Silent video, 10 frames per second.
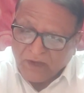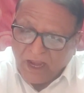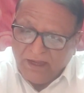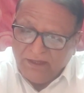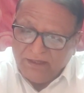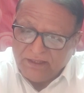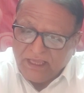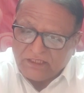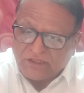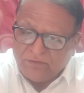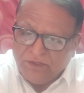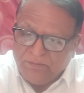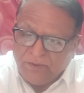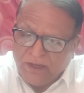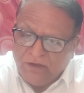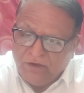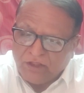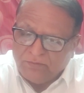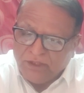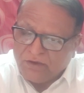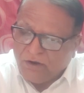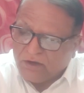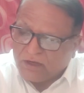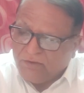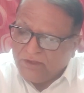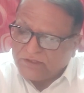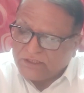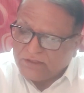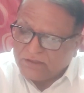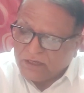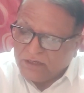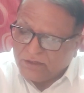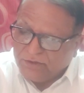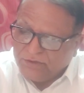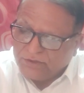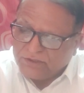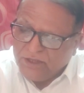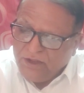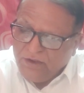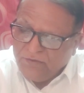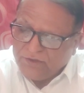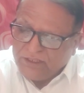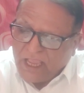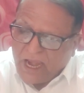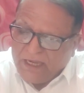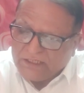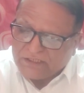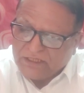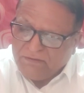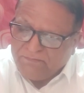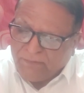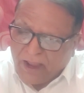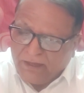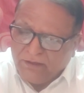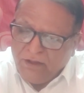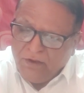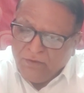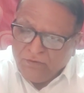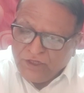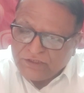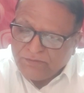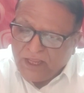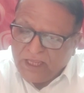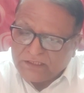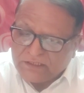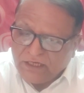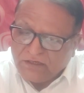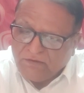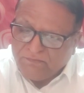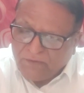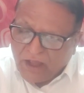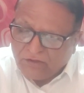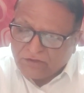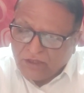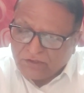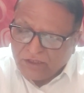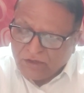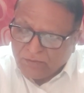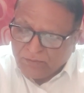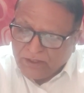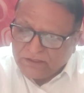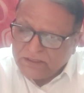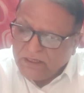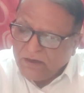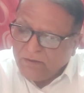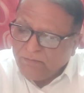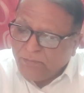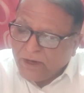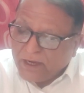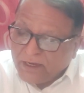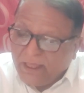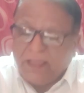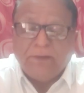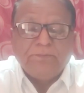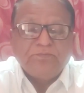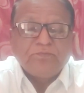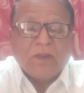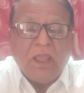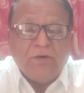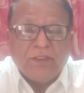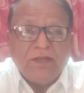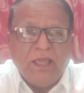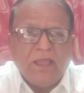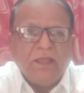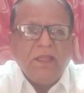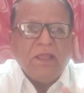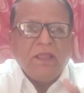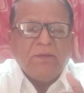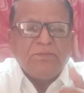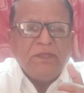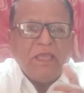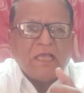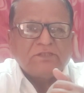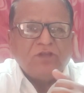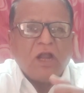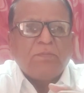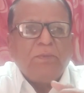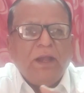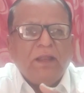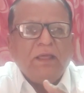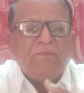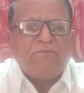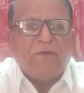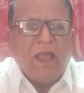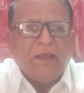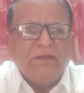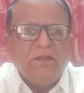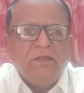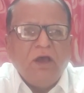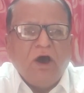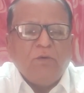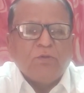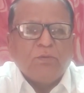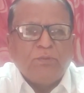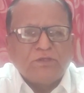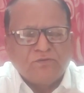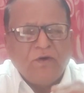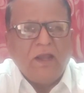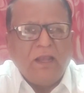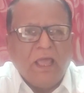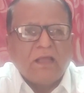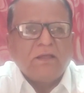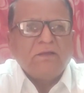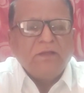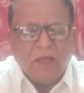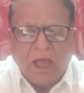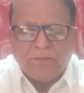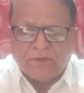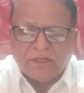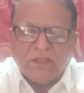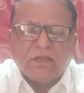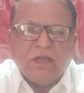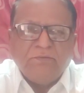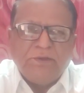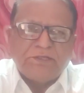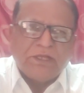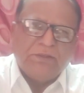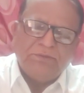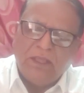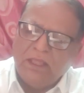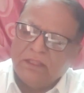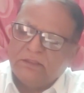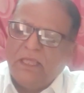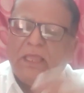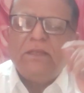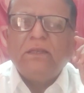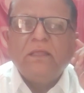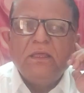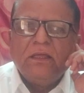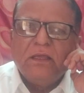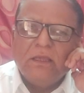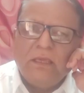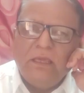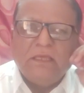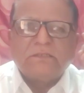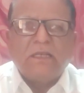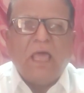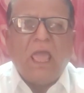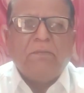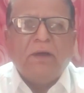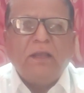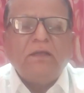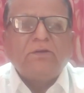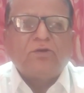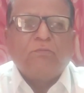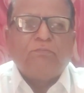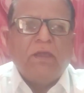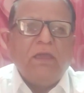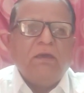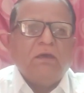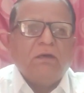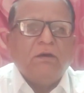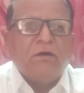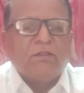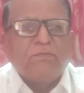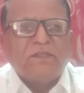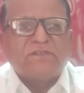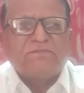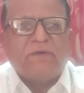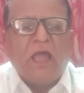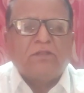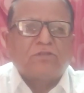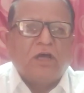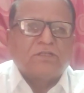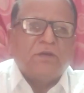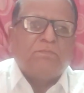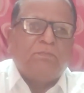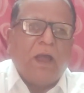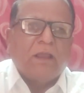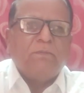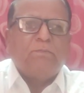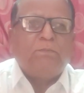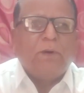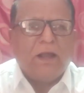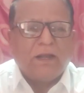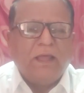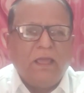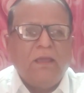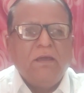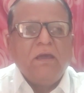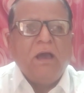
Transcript: And in case of the failure of the contravention continues with the additional fine which may extend to 5,000 rupees per day, every day. If he has not paid a fine of rupees 1 lakh after the conviction, then he is liable to pay rupees 5,000 fine per day